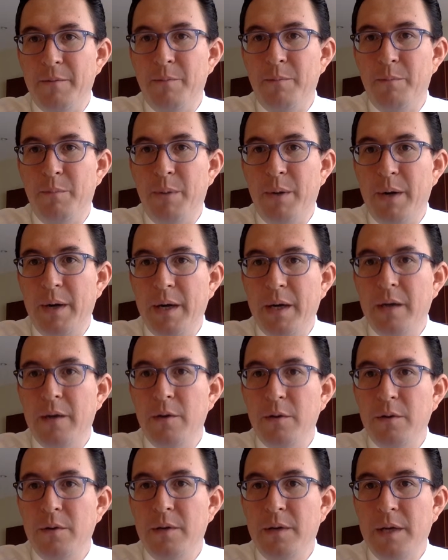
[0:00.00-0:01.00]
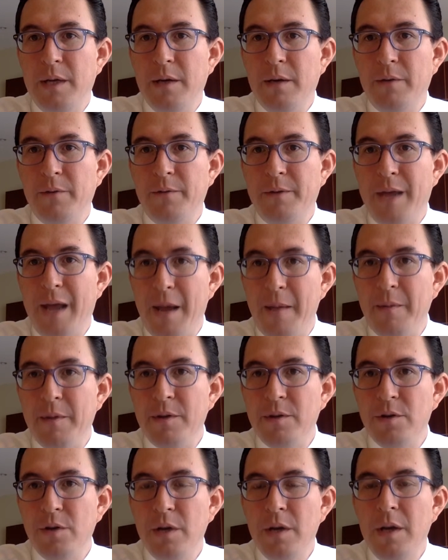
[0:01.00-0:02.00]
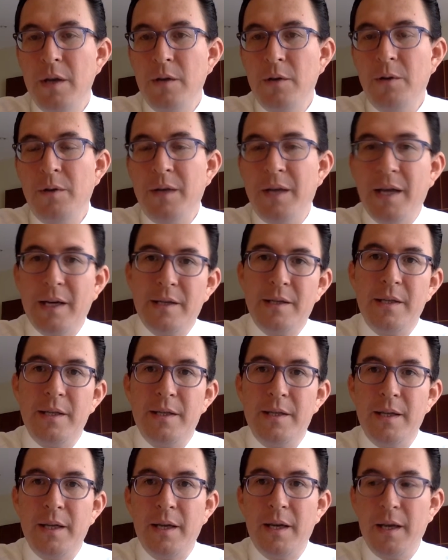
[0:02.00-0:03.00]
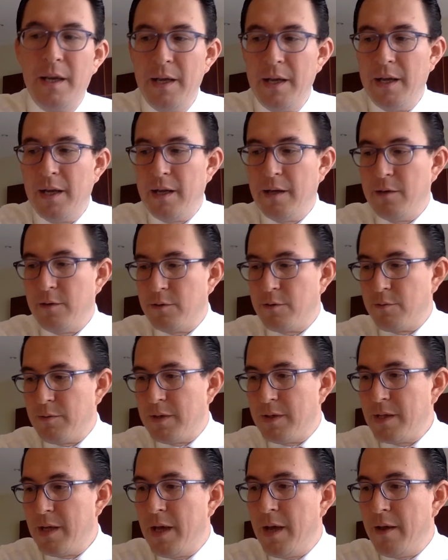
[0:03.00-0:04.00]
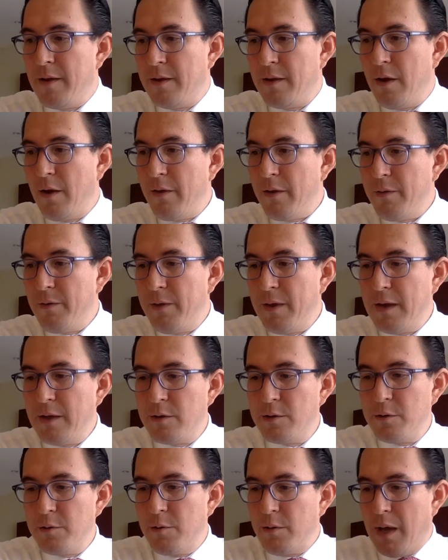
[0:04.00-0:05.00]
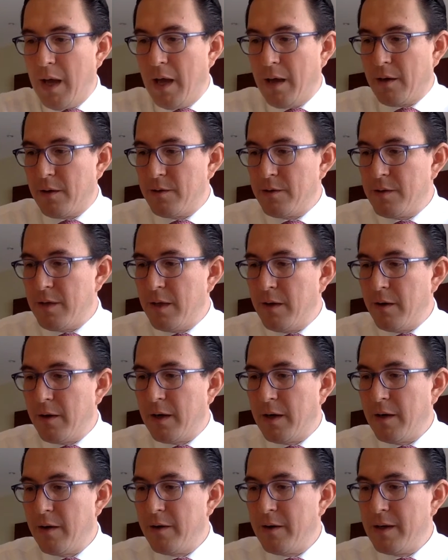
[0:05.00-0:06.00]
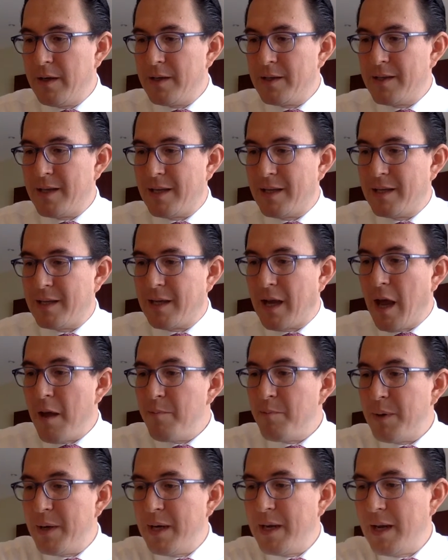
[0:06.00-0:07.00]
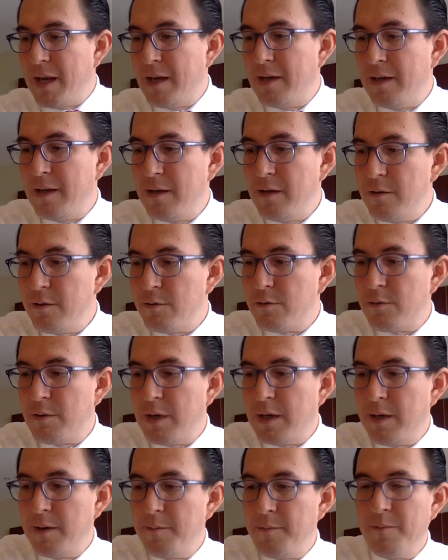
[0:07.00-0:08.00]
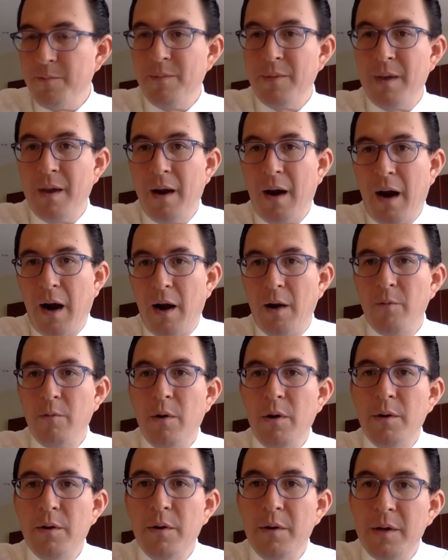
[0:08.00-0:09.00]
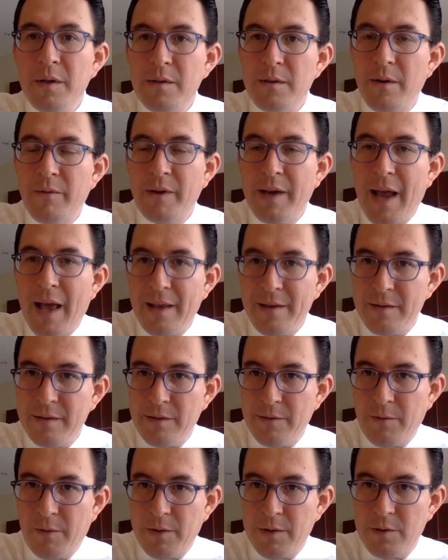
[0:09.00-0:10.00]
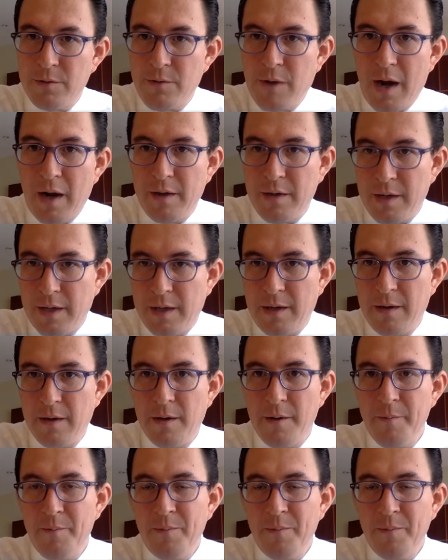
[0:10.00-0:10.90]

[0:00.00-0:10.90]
very good deal of damage to the existing industries. The other thing to consider here is that company and industry are wrong units of analysis for a strategy here.